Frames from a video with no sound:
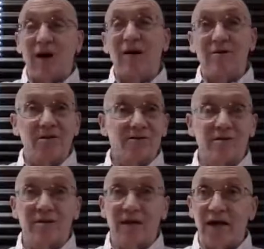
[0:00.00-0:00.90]
politics
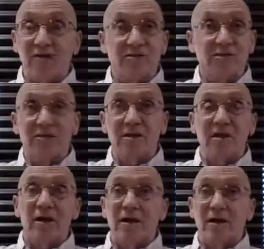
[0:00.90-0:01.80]
of today, or just in
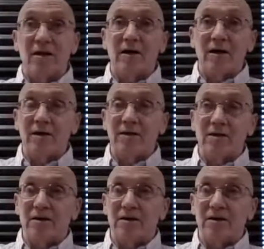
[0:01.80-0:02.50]
a